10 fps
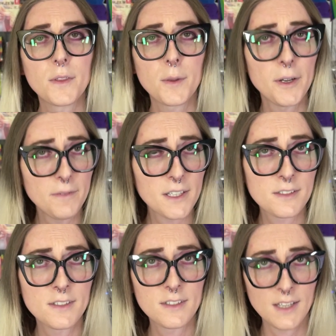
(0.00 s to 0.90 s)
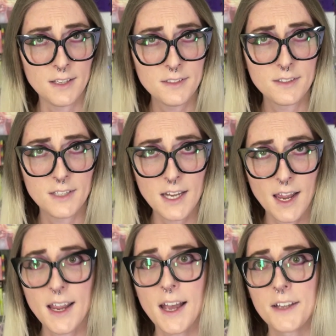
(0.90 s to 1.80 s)
prefix cis,
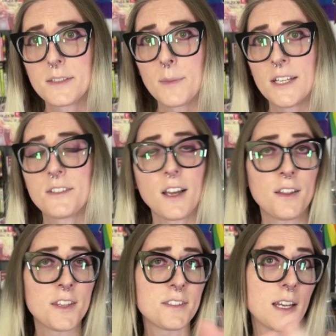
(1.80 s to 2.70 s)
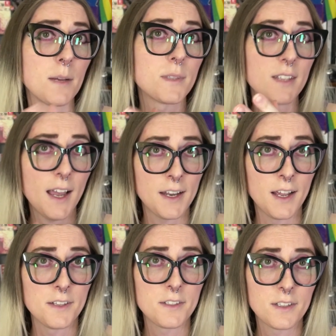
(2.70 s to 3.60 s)
C-I-S, means on the same side
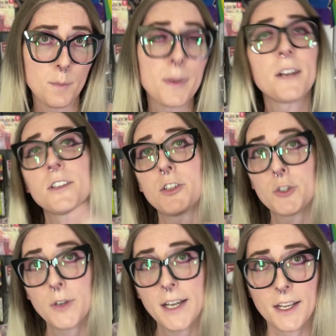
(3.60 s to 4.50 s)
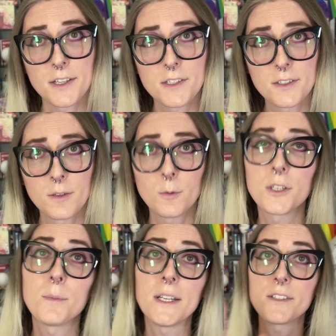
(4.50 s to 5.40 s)
as, compared to trans,
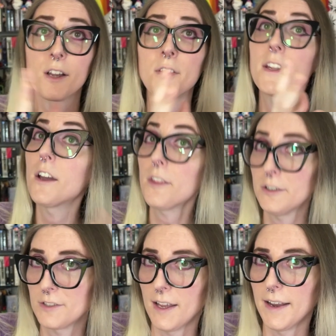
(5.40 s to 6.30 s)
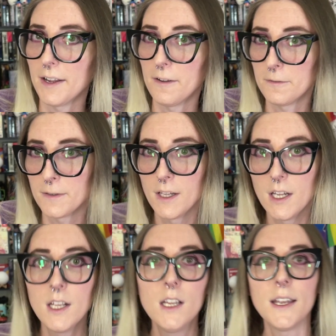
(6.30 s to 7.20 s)
which means on the other side of.
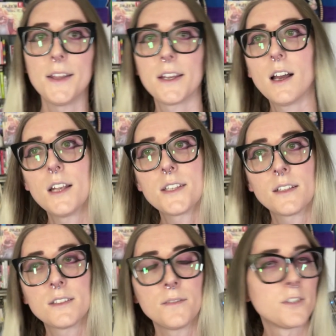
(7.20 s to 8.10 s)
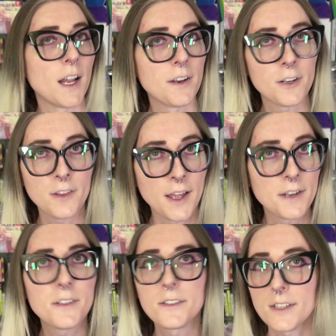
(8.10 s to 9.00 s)
In the context of gender,
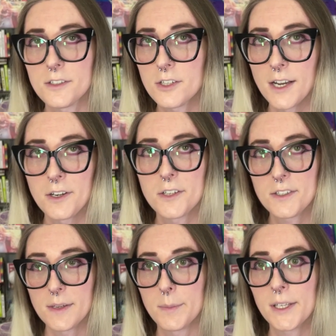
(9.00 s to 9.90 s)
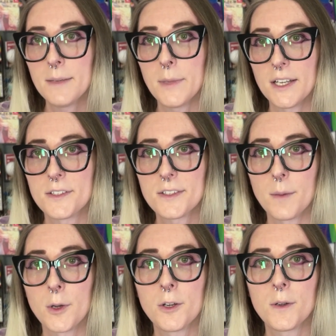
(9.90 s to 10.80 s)
then, cisgender simply means
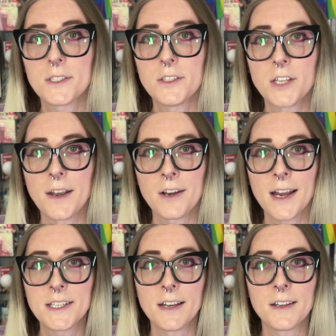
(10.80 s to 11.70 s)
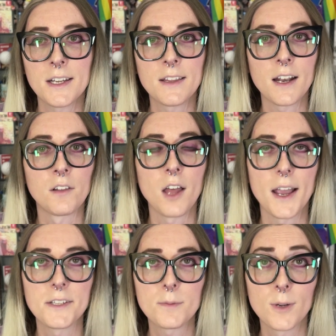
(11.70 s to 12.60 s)
someone who has a gender identity that
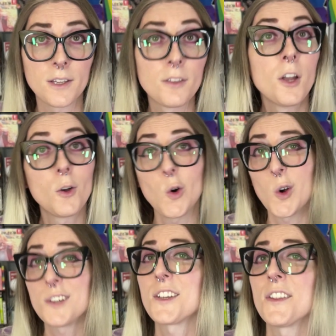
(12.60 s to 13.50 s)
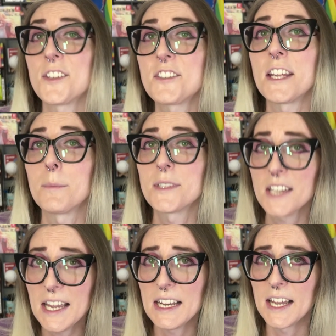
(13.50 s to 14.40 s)
aligns with or is on the same
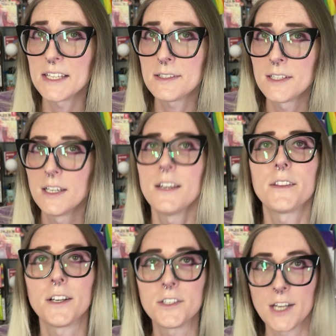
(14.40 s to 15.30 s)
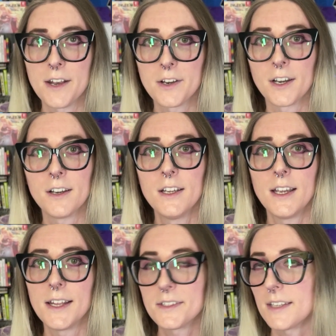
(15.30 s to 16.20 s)
side as their gender
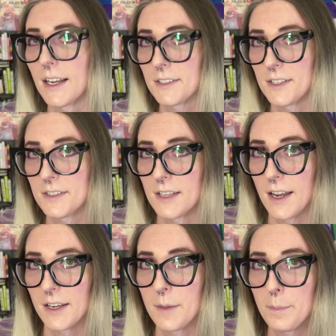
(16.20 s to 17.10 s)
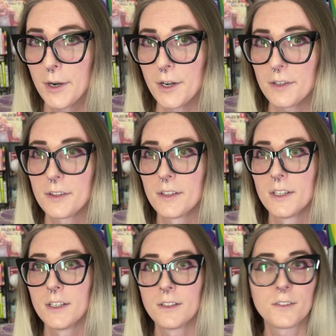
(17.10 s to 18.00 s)
and sex assigned at birth.
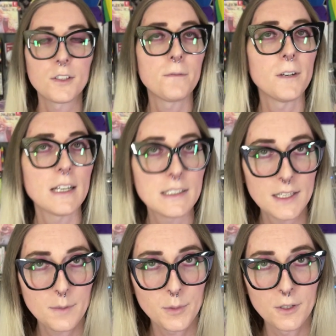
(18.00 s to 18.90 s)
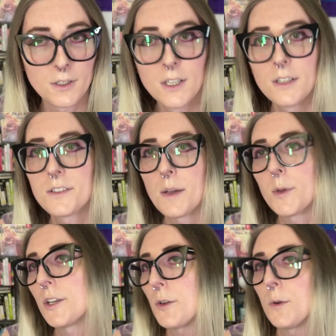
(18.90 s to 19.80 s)
So for example,
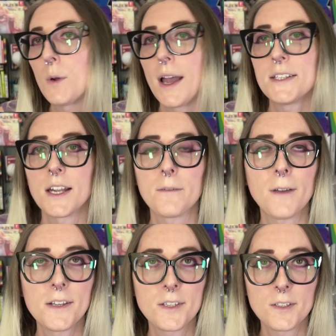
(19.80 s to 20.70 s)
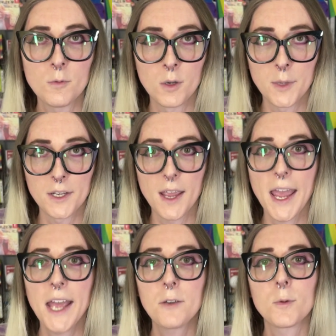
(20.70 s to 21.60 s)
someone who identifies as a woman
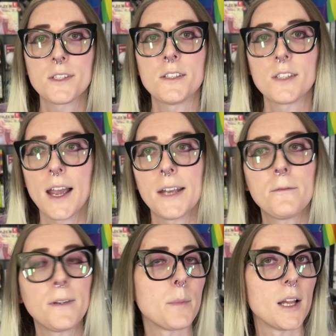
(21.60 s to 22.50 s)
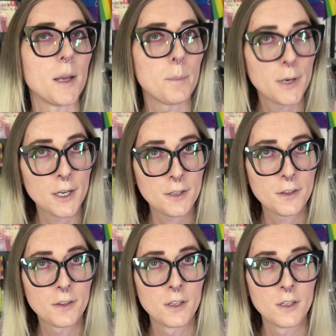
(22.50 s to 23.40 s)
and was assigned female at
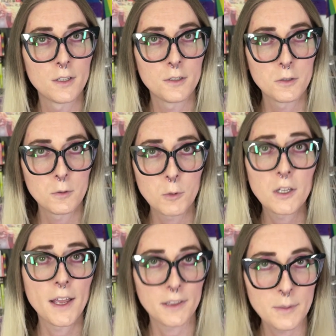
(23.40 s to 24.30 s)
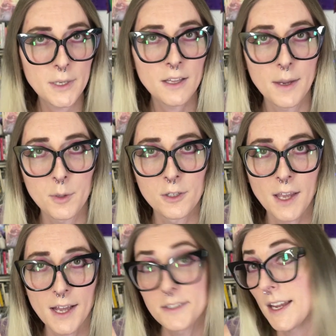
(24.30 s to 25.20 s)
birth would likely be labeled
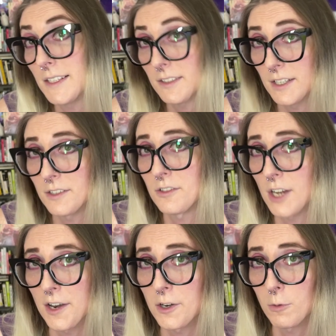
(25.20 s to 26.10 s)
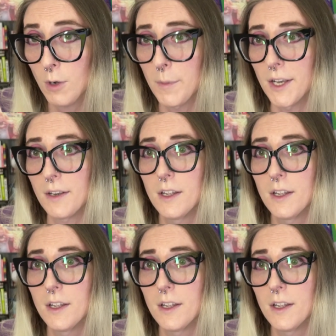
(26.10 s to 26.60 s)
as a cisgender woman.